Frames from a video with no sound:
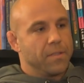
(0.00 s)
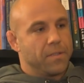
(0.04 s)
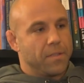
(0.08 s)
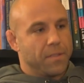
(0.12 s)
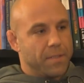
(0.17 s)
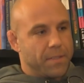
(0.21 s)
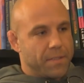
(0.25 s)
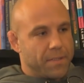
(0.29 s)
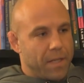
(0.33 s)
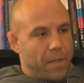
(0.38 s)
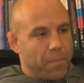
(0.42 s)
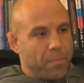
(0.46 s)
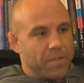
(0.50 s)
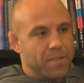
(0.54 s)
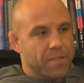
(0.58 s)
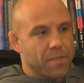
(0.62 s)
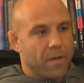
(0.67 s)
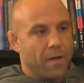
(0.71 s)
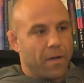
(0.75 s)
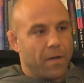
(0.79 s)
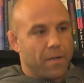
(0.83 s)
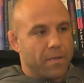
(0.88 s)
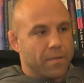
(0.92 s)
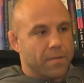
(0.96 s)
to the
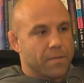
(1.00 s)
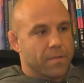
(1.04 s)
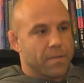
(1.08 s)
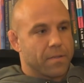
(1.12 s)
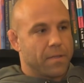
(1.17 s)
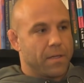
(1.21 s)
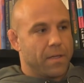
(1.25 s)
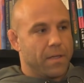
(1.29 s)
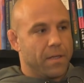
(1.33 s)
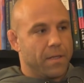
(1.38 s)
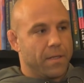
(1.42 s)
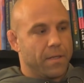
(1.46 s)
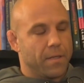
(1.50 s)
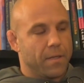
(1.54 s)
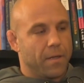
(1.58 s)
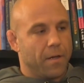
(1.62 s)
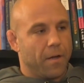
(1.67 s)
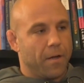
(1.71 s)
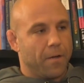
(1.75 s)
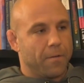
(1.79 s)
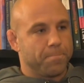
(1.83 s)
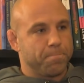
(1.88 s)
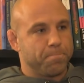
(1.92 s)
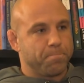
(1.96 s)
temazcals, and
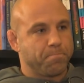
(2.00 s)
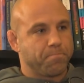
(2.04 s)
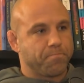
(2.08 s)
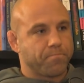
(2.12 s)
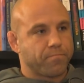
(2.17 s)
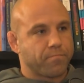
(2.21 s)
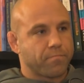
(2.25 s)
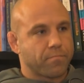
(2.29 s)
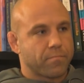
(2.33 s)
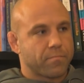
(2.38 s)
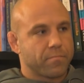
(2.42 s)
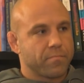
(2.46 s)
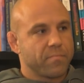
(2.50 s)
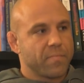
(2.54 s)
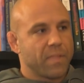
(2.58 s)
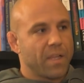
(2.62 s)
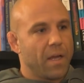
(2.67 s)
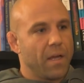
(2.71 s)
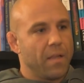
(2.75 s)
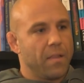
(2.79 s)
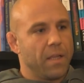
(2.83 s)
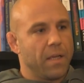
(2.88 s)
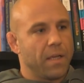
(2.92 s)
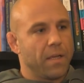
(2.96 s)
um,
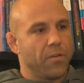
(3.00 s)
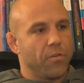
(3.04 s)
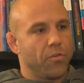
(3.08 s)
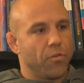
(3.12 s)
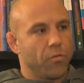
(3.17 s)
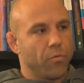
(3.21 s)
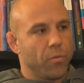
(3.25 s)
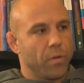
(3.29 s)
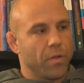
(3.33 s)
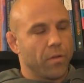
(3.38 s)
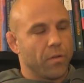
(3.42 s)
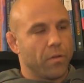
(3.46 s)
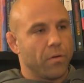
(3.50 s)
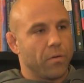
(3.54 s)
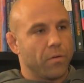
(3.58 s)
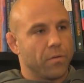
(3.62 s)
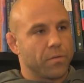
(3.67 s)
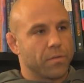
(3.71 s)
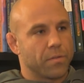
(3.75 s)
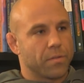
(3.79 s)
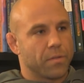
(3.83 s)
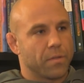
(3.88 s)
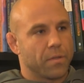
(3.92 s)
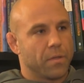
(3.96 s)
I think in doing
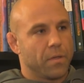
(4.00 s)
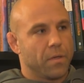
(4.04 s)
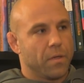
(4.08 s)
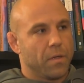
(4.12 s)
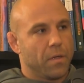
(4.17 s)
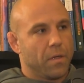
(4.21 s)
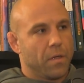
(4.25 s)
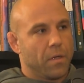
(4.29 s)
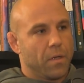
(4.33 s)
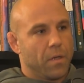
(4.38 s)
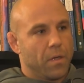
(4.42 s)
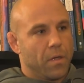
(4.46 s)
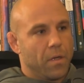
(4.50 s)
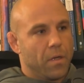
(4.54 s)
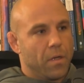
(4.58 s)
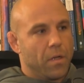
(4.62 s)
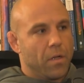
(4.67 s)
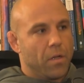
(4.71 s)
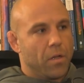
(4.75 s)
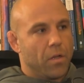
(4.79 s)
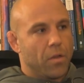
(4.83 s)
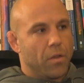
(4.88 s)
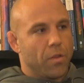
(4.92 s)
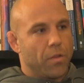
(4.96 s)
those
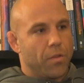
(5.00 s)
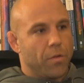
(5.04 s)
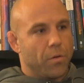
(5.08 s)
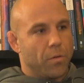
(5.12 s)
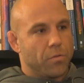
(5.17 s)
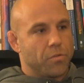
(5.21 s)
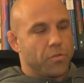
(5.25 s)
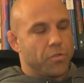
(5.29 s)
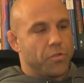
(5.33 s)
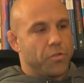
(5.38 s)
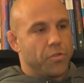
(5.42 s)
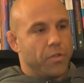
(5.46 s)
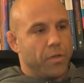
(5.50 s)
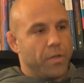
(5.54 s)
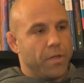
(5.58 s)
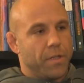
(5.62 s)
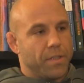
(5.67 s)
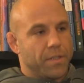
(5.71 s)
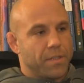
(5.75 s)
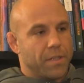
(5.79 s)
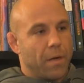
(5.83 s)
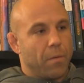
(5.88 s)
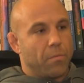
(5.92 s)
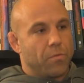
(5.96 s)
those
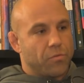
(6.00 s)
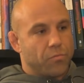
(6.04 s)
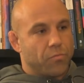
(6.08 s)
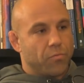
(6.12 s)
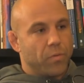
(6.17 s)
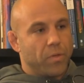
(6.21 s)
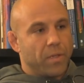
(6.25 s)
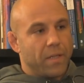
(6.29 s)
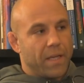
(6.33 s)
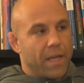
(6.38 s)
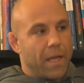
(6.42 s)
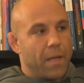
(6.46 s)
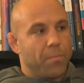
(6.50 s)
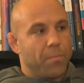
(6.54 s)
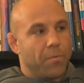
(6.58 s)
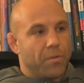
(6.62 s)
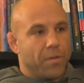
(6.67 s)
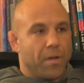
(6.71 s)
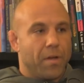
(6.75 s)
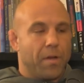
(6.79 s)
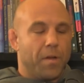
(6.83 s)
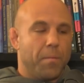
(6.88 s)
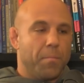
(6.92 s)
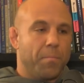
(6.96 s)
journeys, I was really able
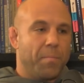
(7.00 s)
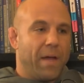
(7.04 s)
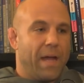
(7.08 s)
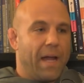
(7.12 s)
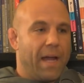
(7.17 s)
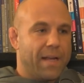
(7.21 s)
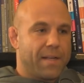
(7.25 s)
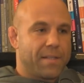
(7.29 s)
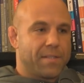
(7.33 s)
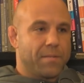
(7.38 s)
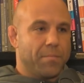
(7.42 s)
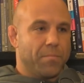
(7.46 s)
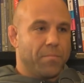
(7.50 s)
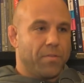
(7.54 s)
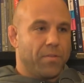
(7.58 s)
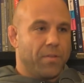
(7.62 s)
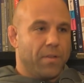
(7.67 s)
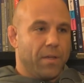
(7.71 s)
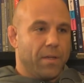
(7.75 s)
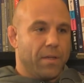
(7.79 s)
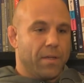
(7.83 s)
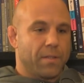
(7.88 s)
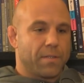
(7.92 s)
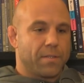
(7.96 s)
to unpack some
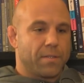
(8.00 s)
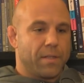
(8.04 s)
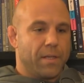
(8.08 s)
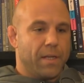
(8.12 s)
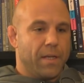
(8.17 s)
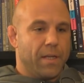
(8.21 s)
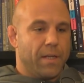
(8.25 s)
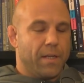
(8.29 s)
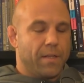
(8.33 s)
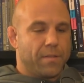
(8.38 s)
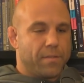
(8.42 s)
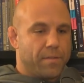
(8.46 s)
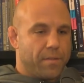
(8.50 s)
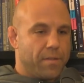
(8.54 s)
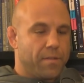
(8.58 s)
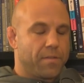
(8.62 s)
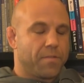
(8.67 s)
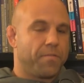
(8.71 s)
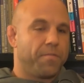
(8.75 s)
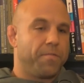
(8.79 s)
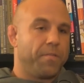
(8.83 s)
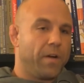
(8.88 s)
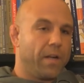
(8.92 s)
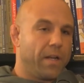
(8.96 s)
things. And it's
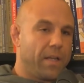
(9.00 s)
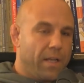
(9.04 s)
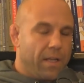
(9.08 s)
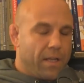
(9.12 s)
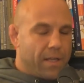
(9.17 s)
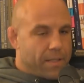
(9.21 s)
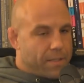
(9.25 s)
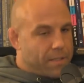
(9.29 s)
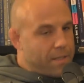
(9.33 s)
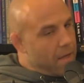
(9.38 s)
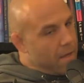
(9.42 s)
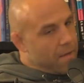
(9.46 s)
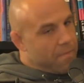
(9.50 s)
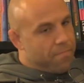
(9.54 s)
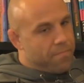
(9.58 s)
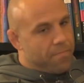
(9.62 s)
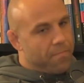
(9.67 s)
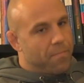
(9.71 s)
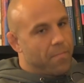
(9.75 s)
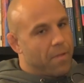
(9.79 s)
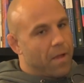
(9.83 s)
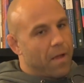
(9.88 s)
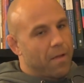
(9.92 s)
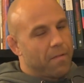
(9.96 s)
it's funny because I
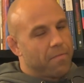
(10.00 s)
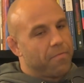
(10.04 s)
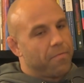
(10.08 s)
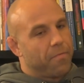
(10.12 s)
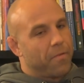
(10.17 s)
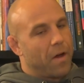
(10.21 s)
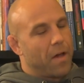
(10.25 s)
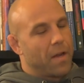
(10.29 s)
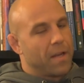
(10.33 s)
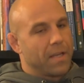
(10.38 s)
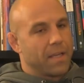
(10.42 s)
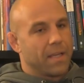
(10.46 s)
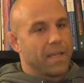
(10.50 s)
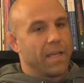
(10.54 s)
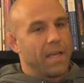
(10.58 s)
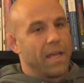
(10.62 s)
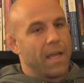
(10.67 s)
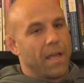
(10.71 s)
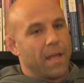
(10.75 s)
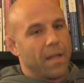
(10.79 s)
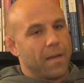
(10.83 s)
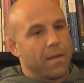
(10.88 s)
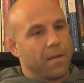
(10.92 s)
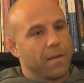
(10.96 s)
I fought
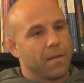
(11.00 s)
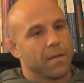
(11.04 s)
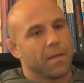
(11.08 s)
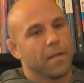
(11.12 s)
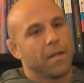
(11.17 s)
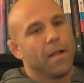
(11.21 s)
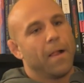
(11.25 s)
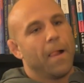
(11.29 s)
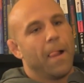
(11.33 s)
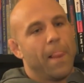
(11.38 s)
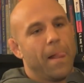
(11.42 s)
again